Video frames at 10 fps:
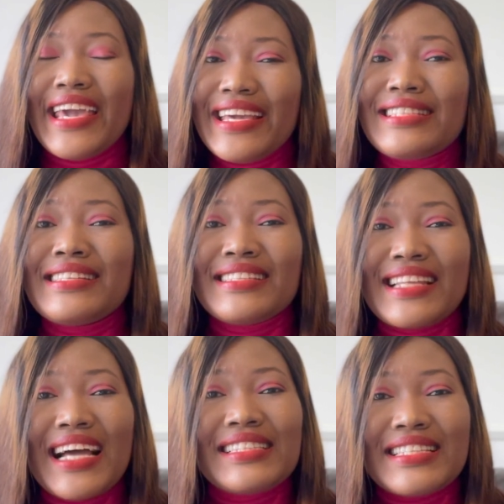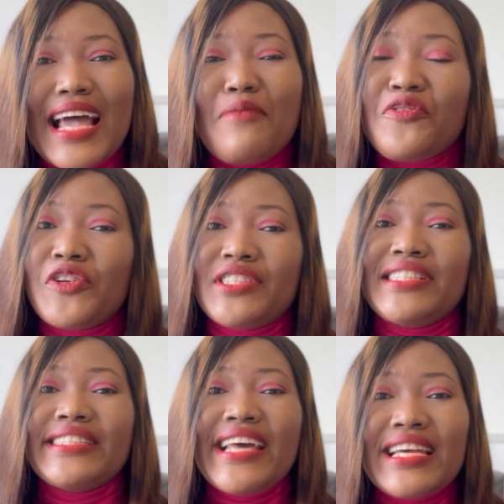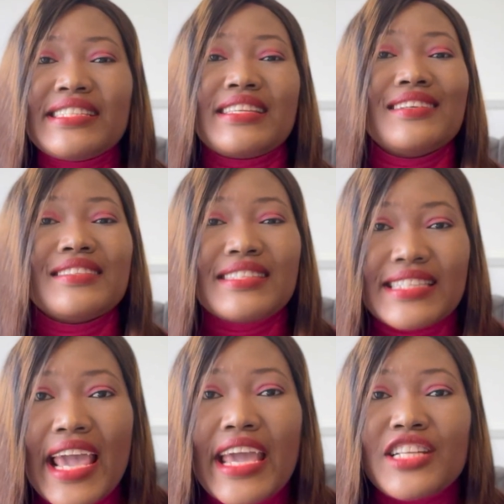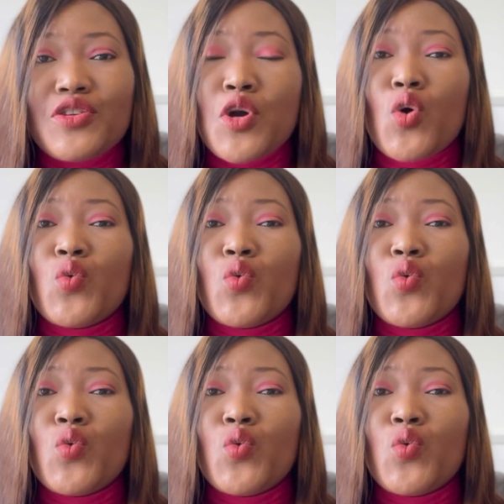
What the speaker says: it is now time for the next stage,